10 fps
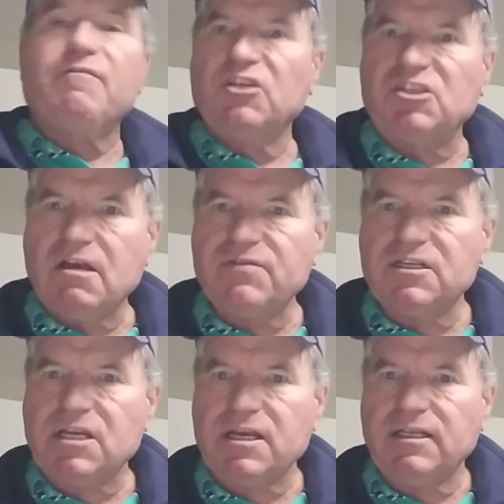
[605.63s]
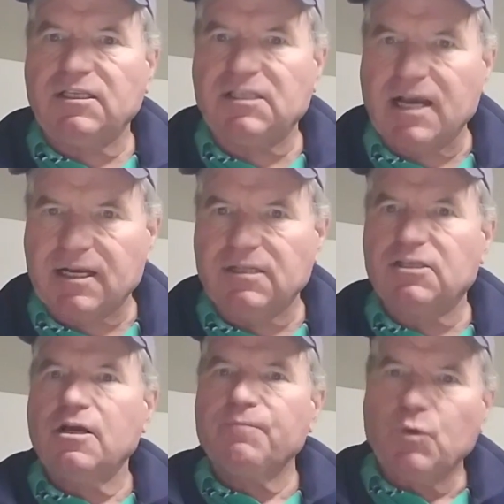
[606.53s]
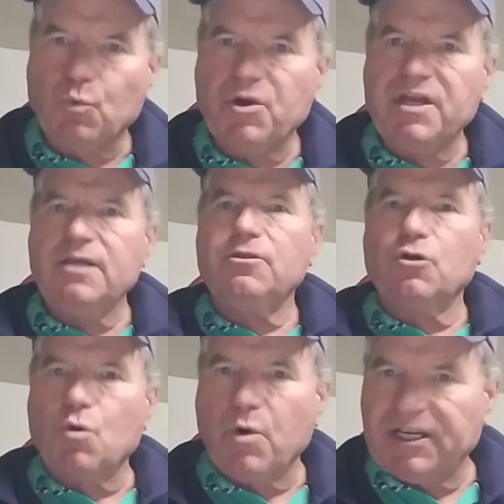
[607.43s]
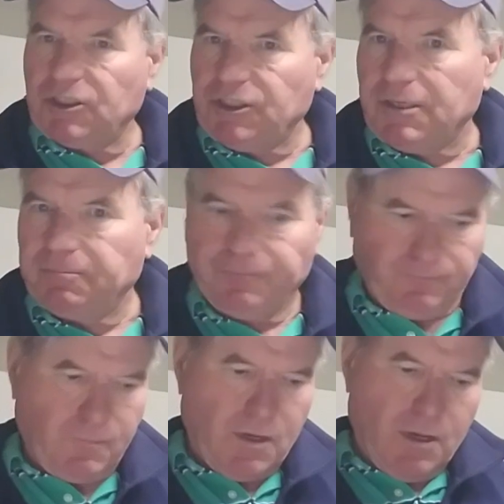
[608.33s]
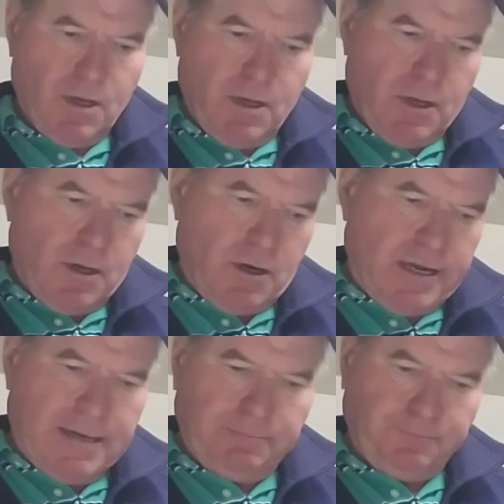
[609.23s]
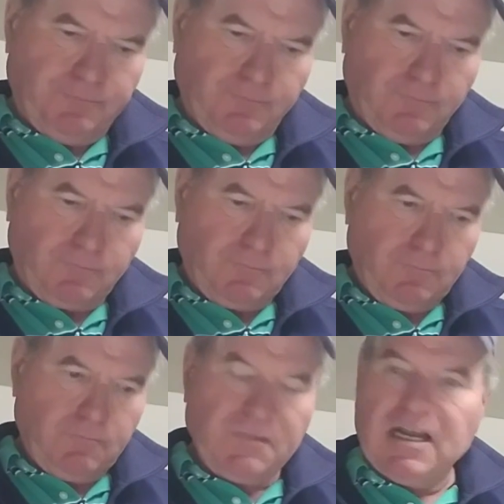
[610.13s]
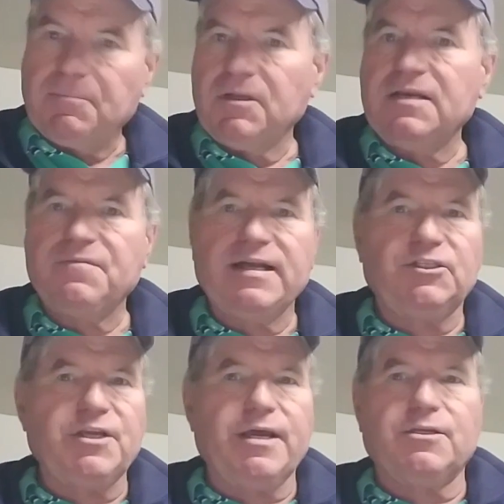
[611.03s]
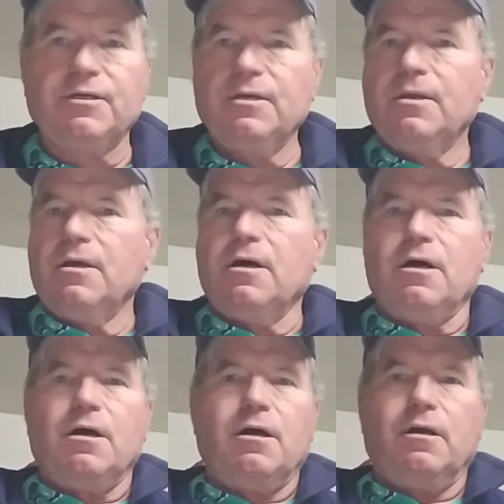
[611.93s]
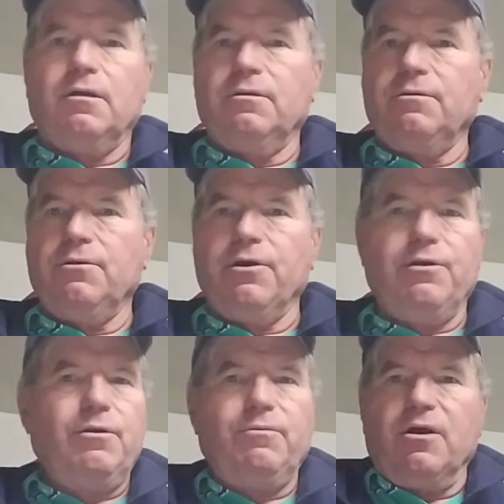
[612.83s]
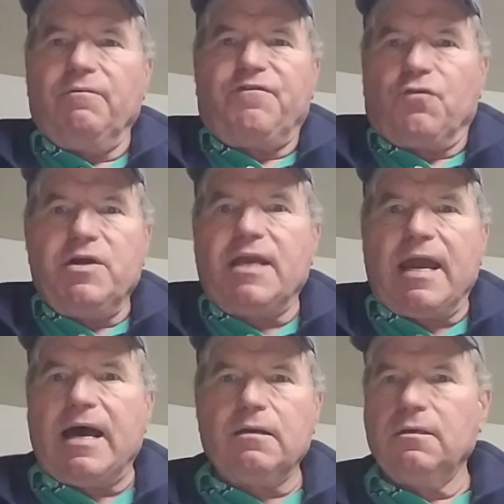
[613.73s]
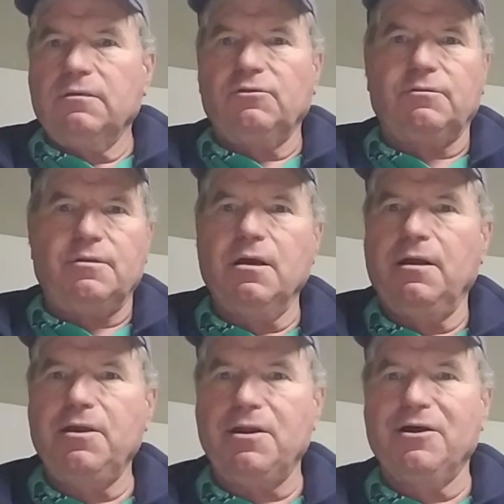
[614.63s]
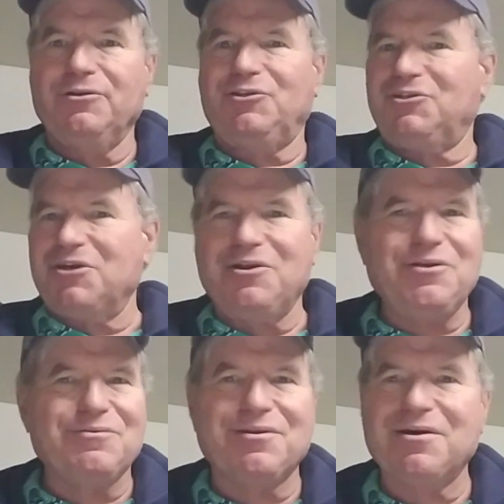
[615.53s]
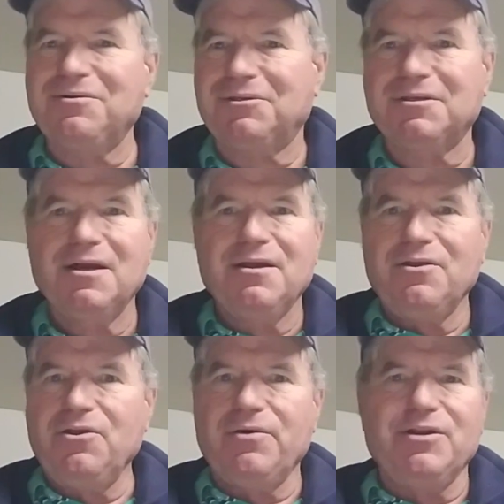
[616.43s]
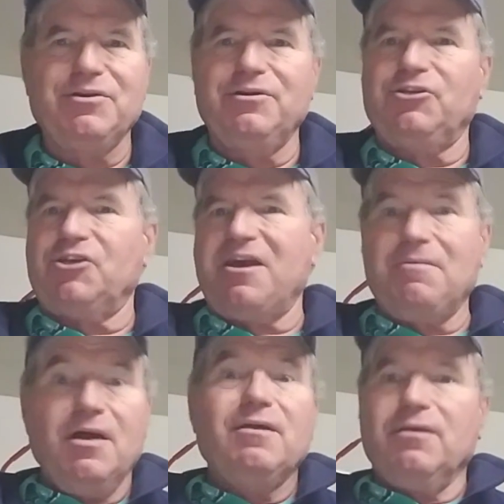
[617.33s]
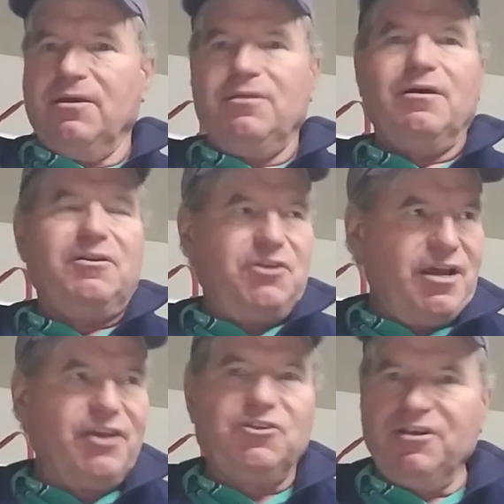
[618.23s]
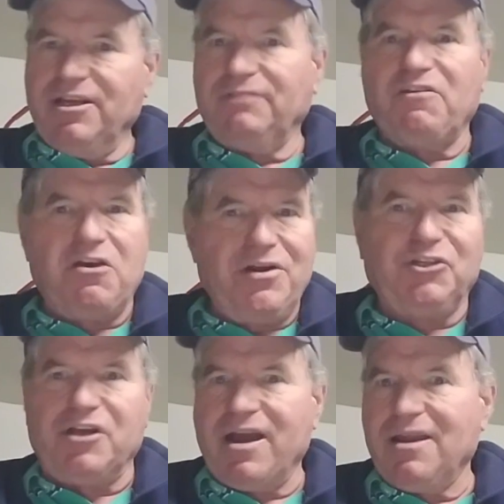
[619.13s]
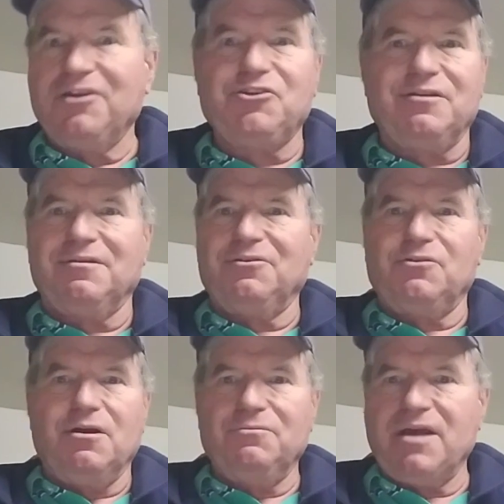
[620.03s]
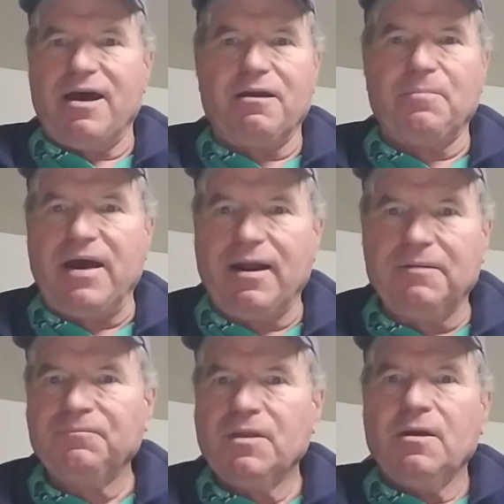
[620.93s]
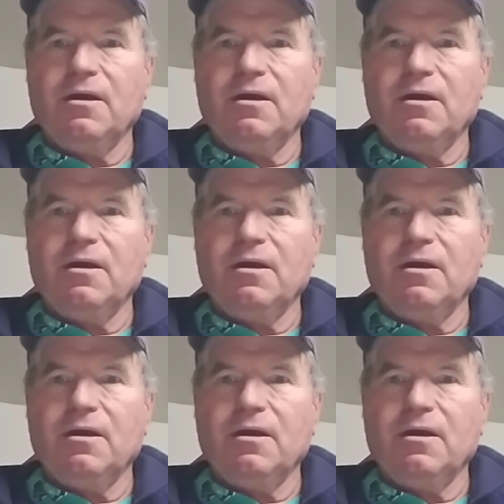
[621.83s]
Every 17 seconds, read the question. All right. I believe that's it. You're going to do it. Don't freak out. Study your notes. You're in good shape. The test is very challenging. There's no doubt about it.